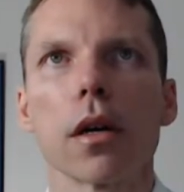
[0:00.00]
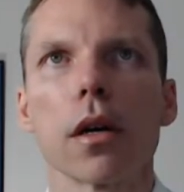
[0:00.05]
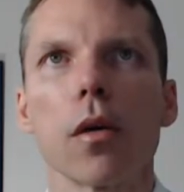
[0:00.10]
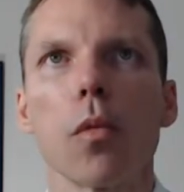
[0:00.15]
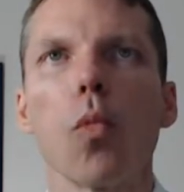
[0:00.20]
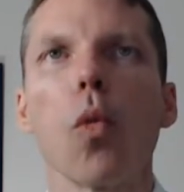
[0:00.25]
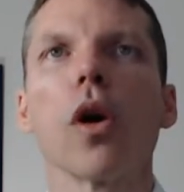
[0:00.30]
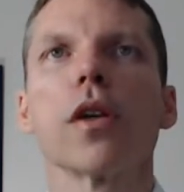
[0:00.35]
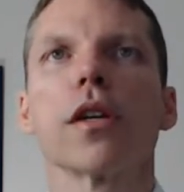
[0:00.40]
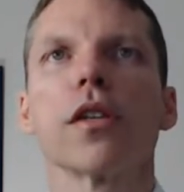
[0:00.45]

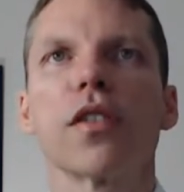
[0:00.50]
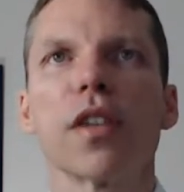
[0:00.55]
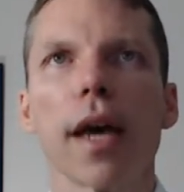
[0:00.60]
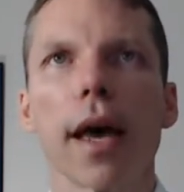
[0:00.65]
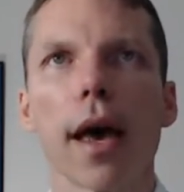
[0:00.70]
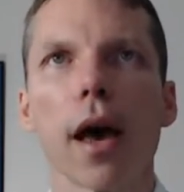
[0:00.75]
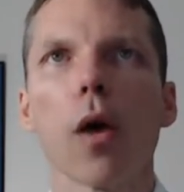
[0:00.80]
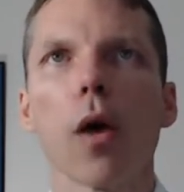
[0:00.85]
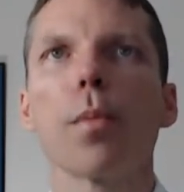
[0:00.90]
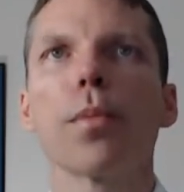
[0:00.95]
wanted to
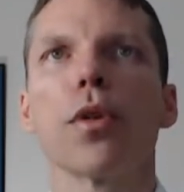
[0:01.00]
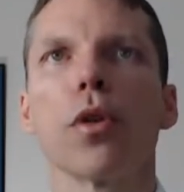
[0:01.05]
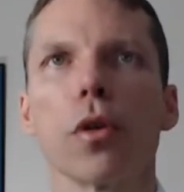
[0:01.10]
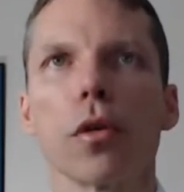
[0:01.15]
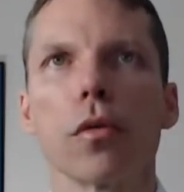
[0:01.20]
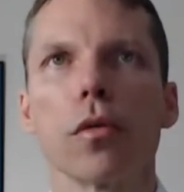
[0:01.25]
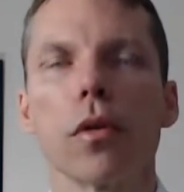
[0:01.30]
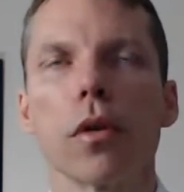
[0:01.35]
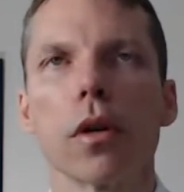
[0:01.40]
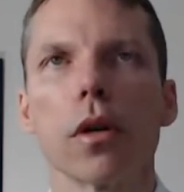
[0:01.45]
help
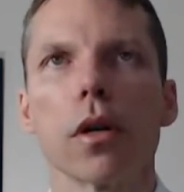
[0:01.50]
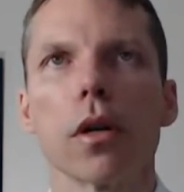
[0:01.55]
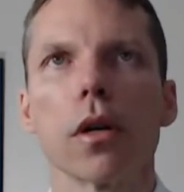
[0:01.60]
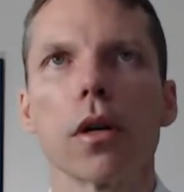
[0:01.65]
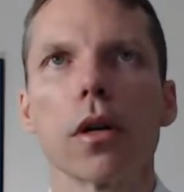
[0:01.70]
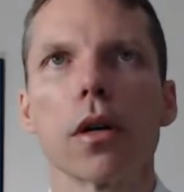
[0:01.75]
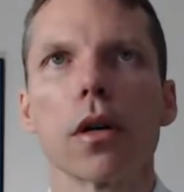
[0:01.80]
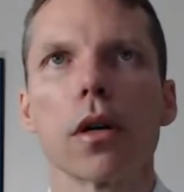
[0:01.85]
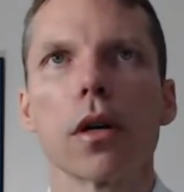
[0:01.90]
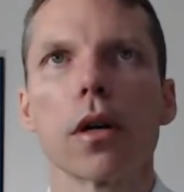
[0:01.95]
you
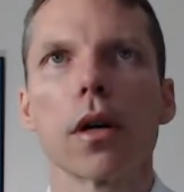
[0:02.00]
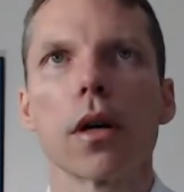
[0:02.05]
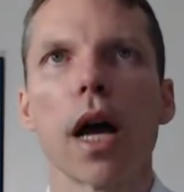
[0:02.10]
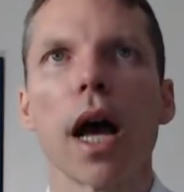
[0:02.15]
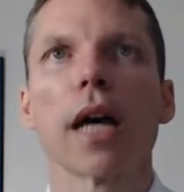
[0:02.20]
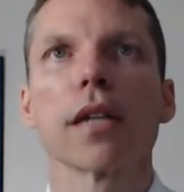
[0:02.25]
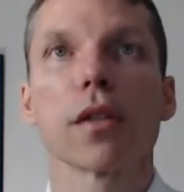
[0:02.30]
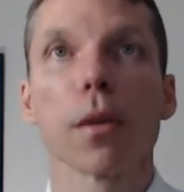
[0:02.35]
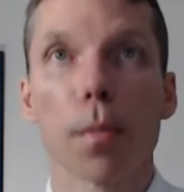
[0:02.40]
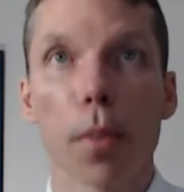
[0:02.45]

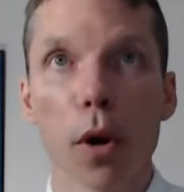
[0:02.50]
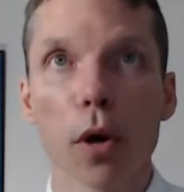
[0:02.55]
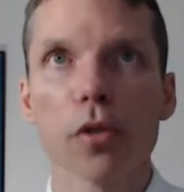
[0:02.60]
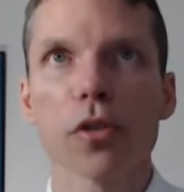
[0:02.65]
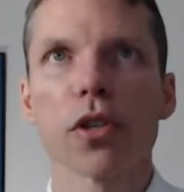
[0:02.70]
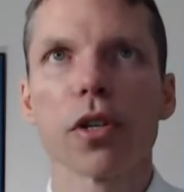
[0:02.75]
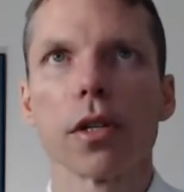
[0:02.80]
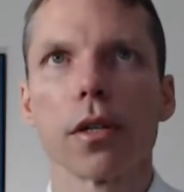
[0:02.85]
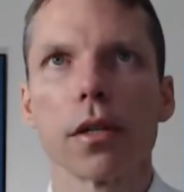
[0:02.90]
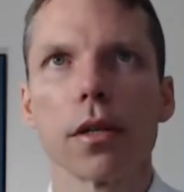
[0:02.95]
as a
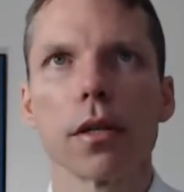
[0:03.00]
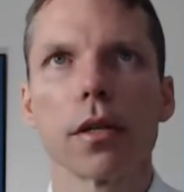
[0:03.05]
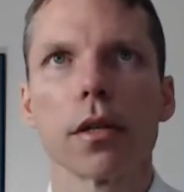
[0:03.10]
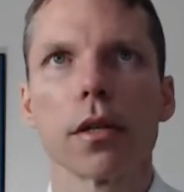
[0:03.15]
person,